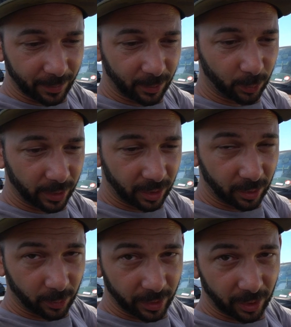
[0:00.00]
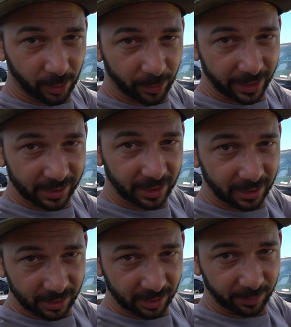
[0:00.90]
But Will went home last
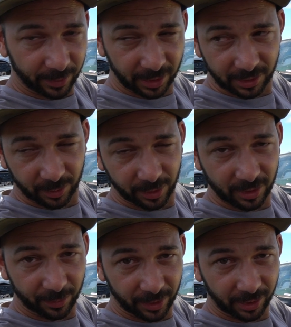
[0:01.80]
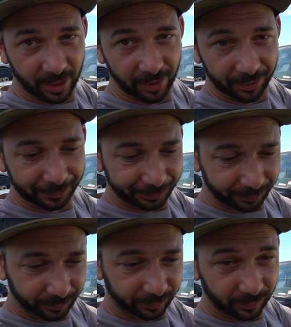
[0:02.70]
night to sleep because he didn't want to sleep on the ground.
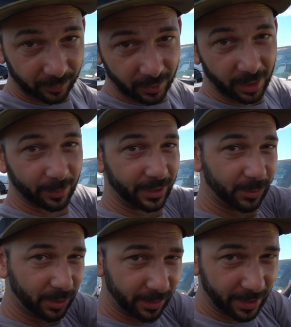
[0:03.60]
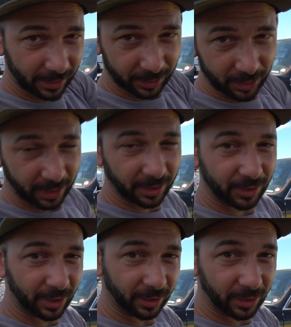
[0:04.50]
But he's bringing back the truck and the
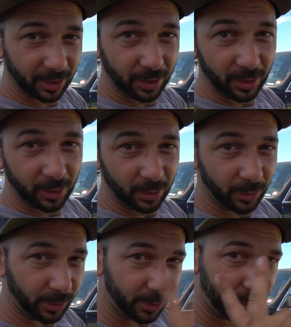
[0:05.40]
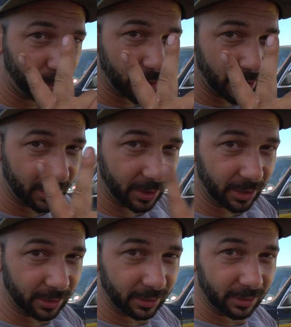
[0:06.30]
trailer. Two cars in
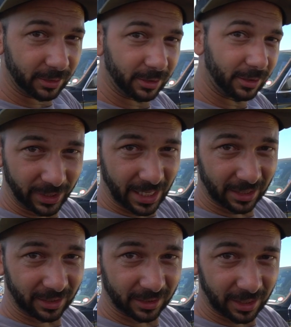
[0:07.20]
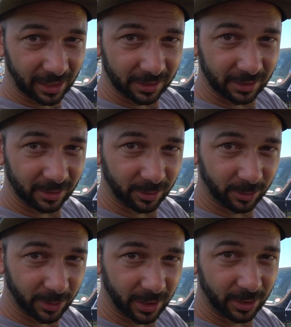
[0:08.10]
it. We got this, guys.
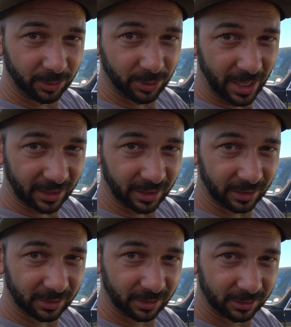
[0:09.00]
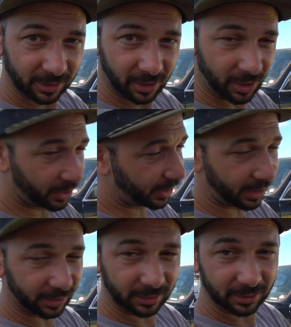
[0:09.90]
We're gonna do track things all day.